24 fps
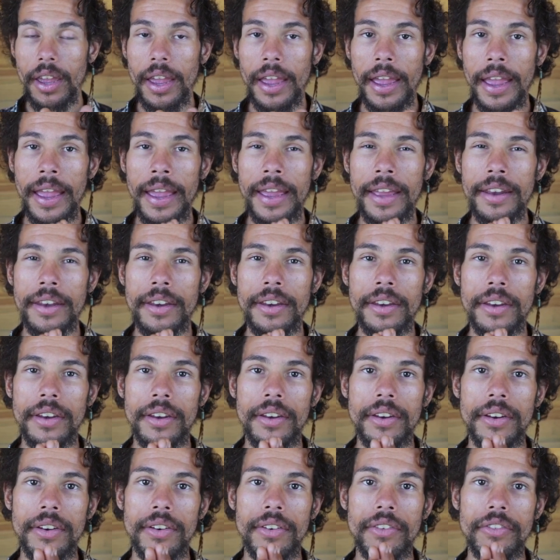And
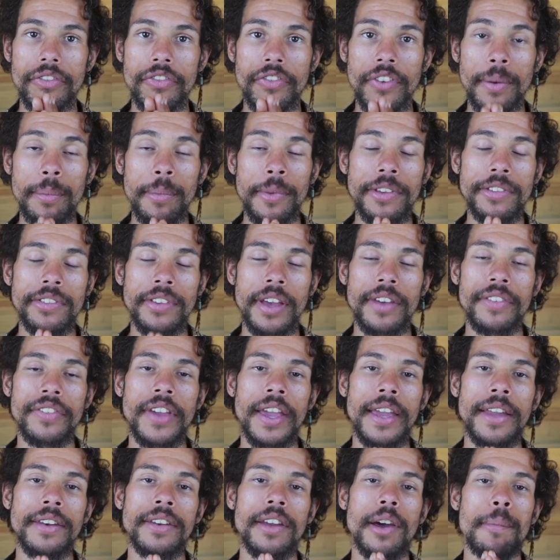from this, I've
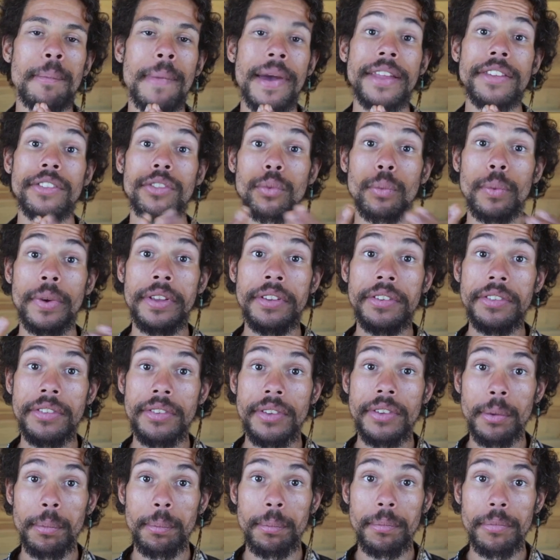gained immense
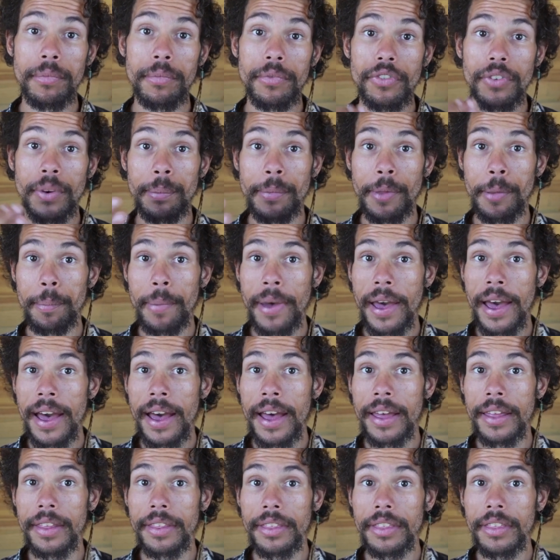wisdom from the
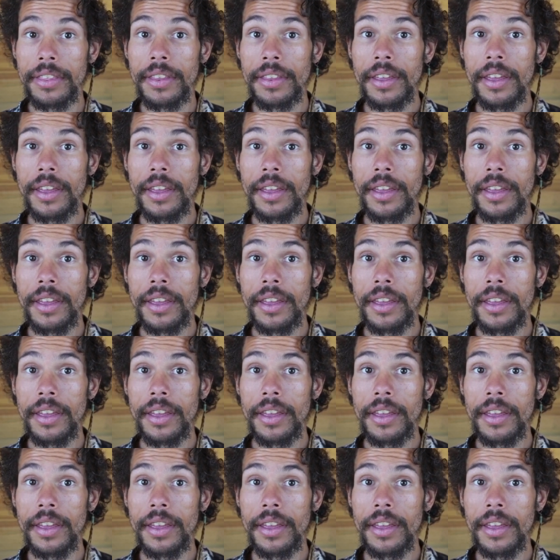path.